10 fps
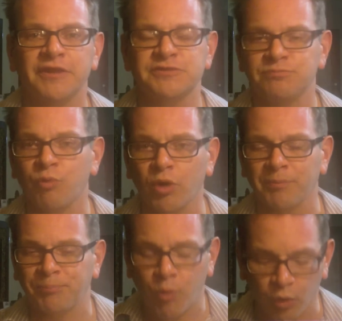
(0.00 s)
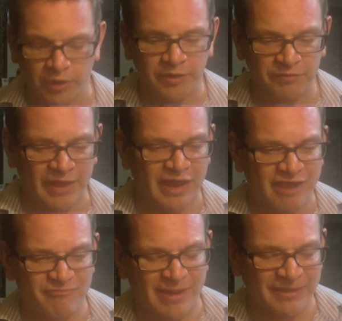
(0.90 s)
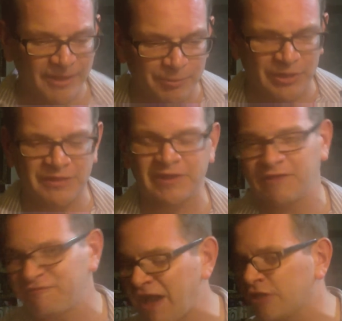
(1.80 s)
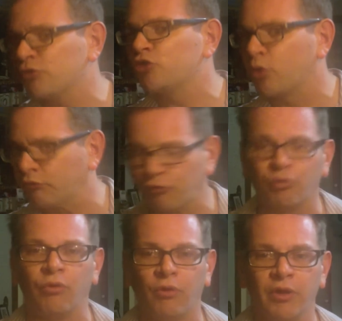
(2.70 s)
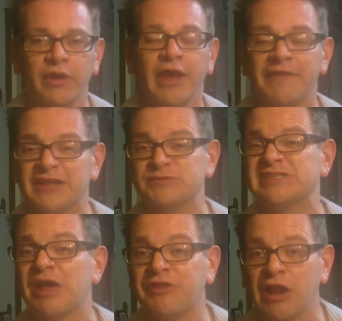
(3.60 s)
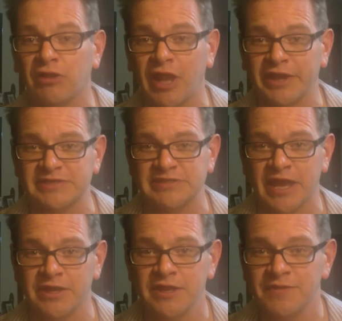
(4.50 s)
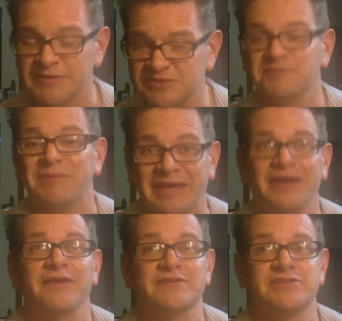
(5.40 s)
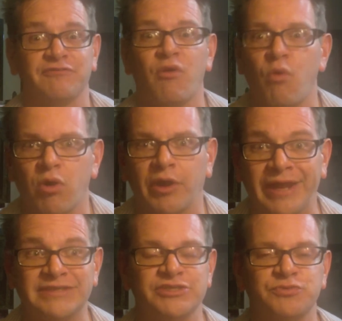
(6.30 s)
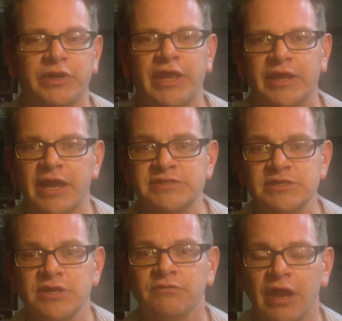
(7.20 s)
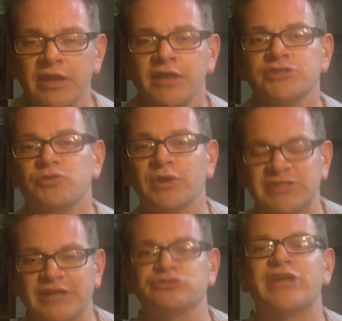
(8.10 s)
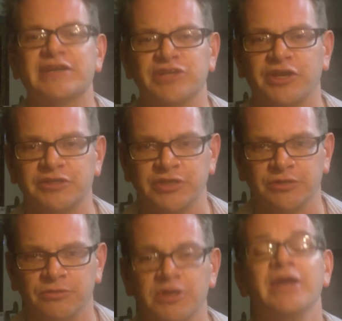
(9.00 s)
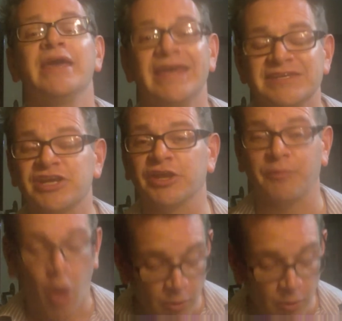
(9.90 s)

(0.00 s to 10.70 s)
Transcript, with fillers: that it's more important that I have my liberty that I follow your rule. And that's what South Carolina said. This is the beginning of the Civil War in 1828, guys, right? So what is Andrew Jackson going to do? He's going to